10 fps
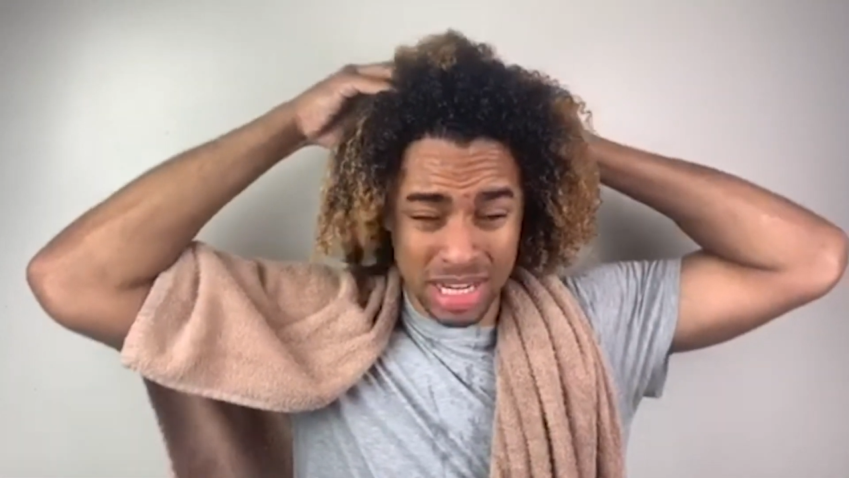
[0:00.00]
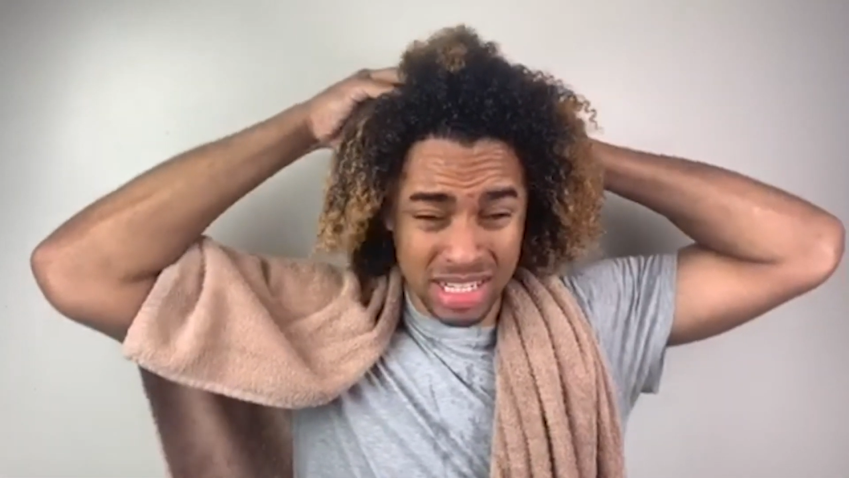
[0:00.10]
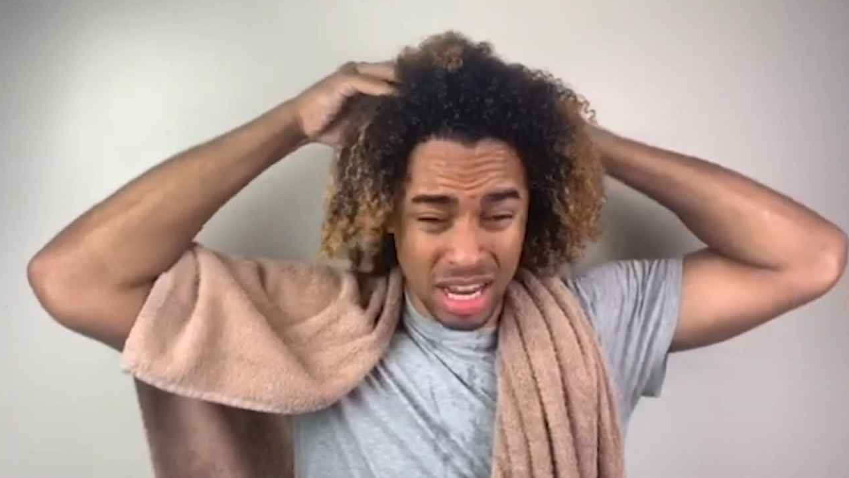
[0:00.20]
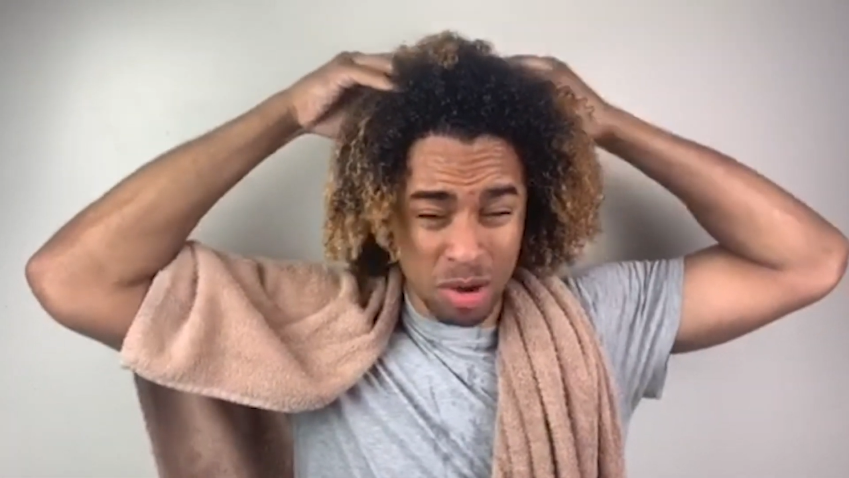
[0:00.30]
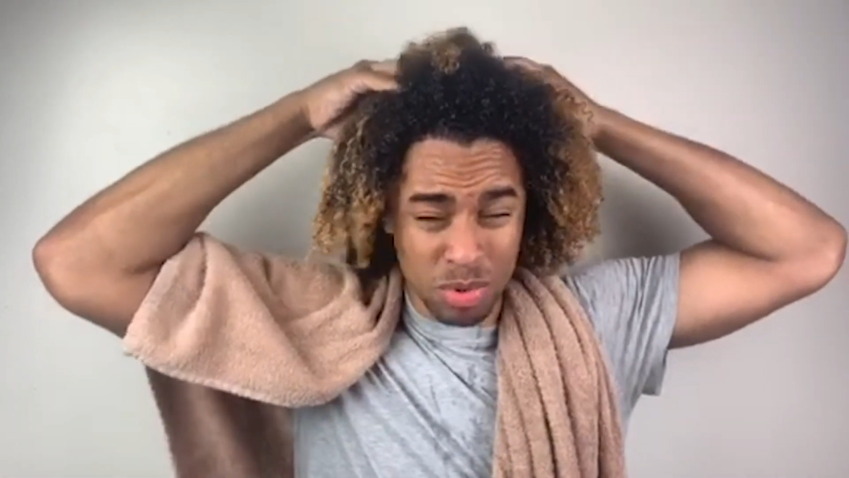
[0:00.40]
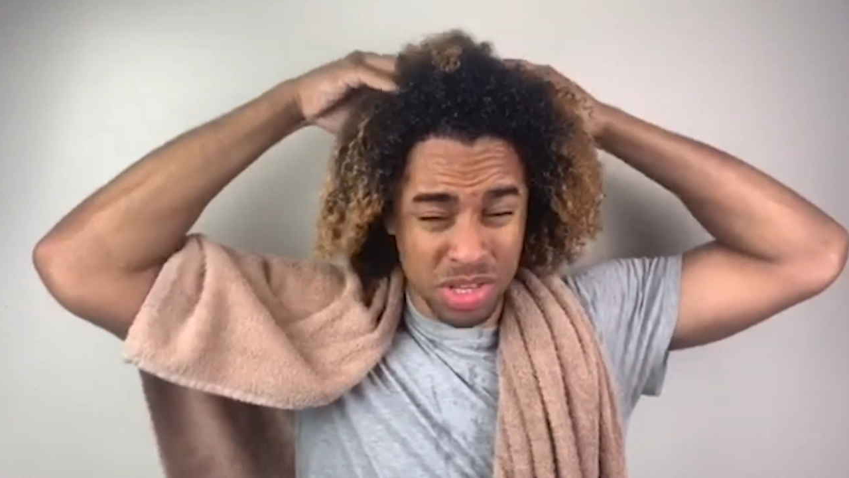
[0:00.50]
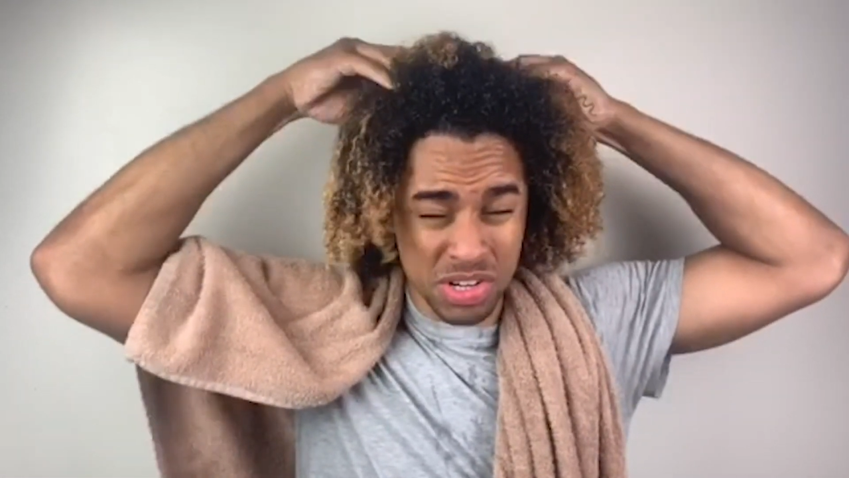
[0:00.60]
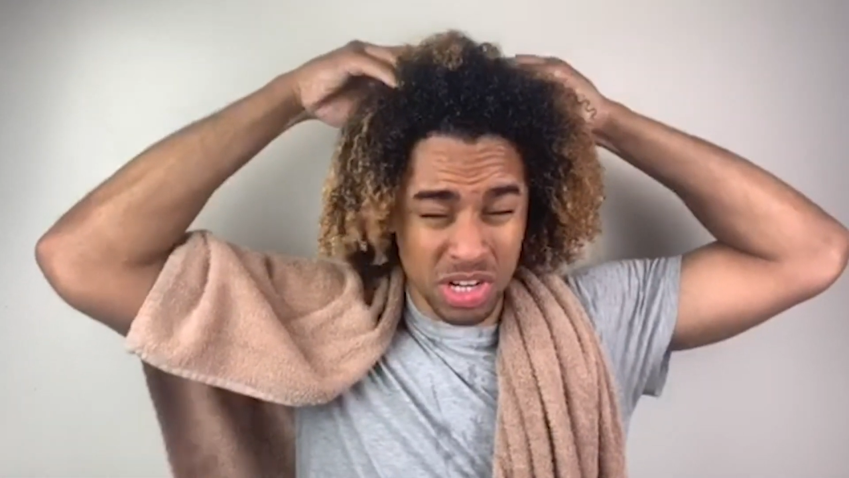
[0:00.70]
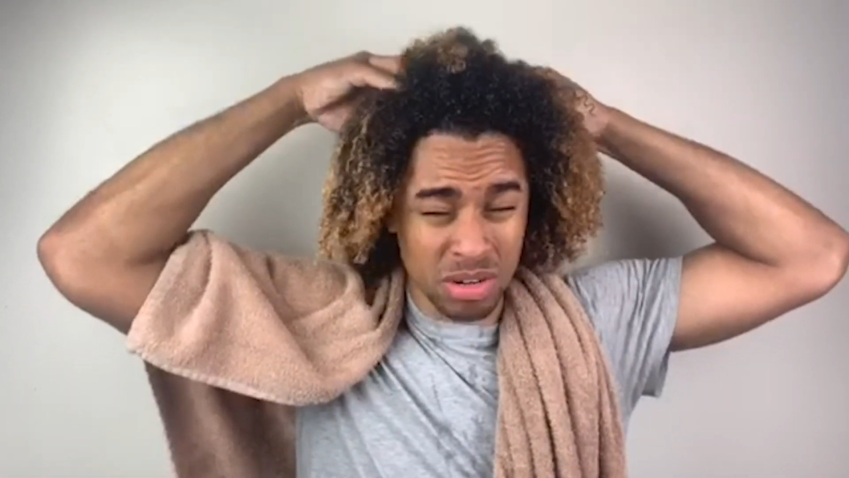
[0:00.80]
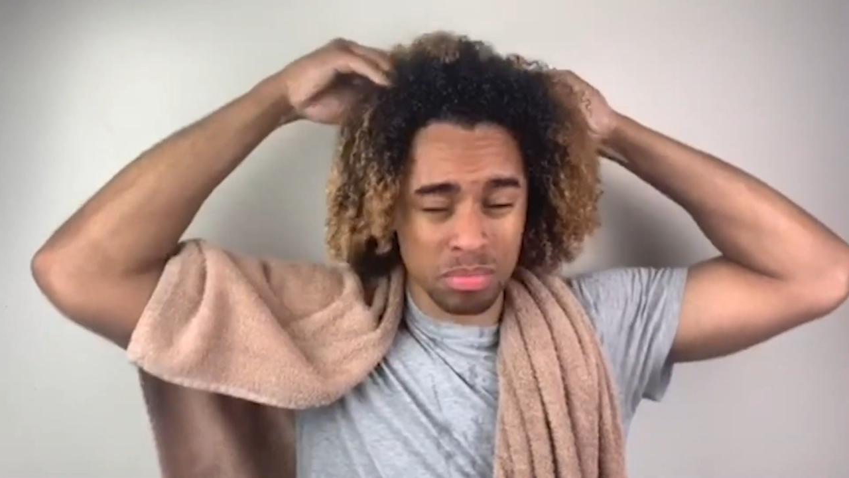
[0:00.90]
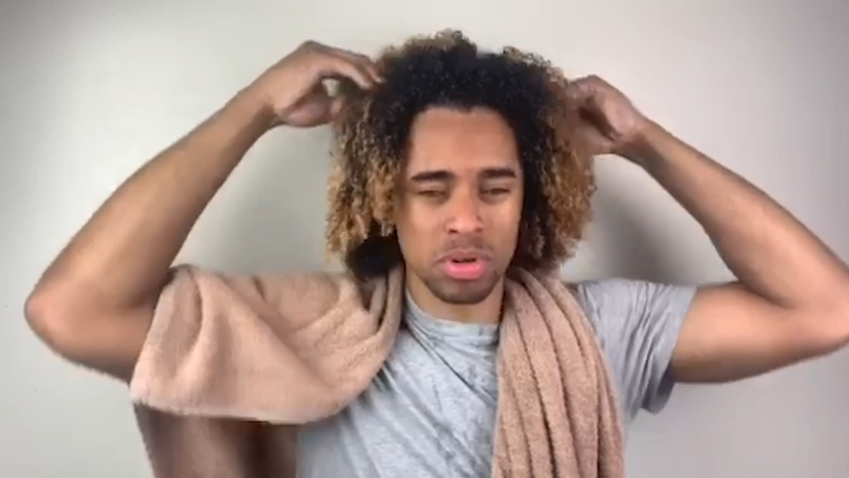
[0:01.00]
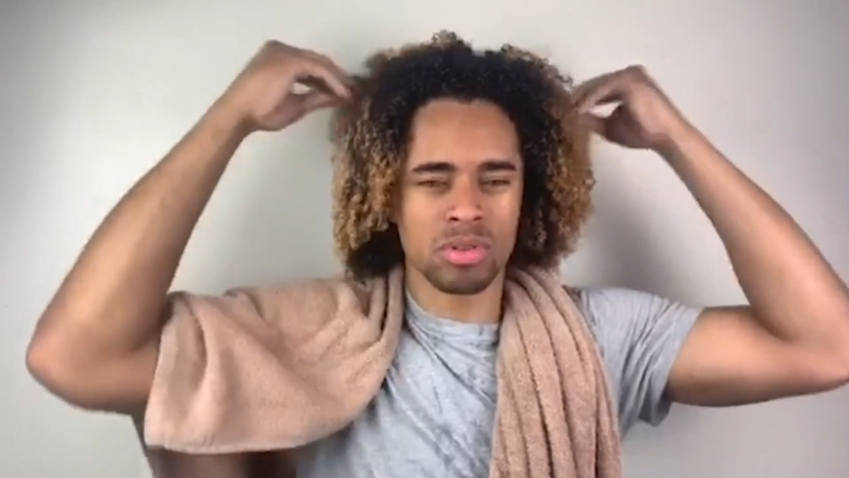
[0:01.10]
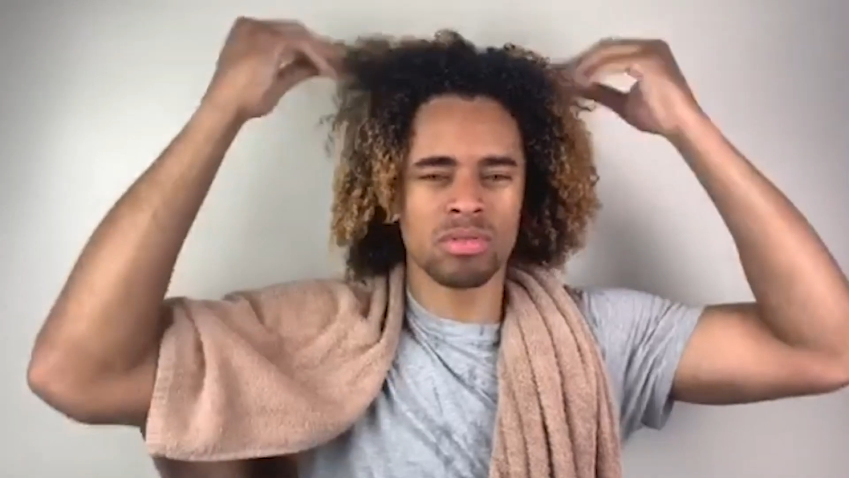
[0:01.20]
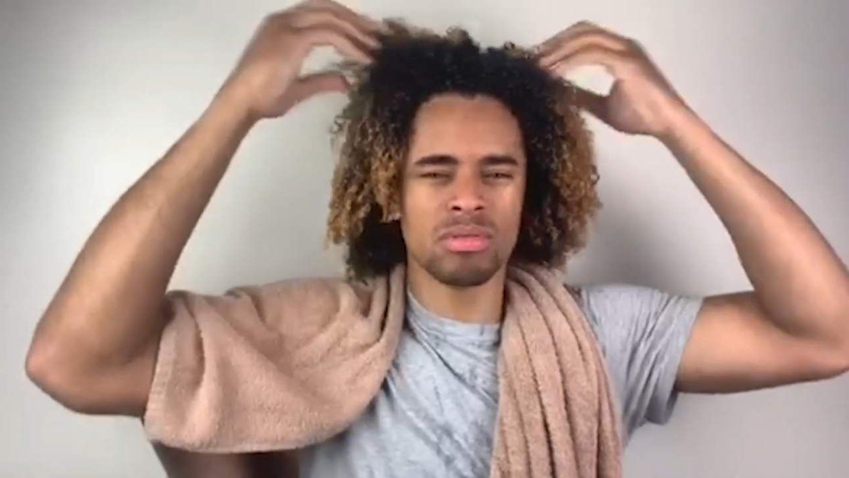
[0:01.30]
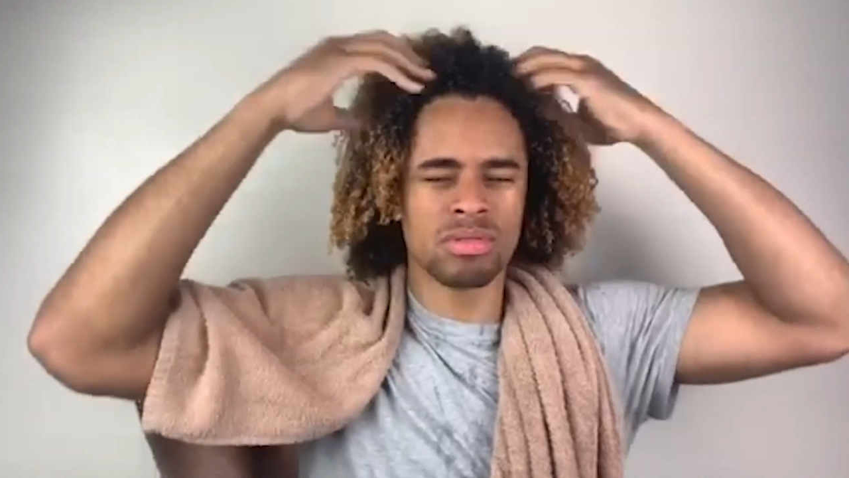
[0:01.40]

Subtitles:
scalp with the shampoo,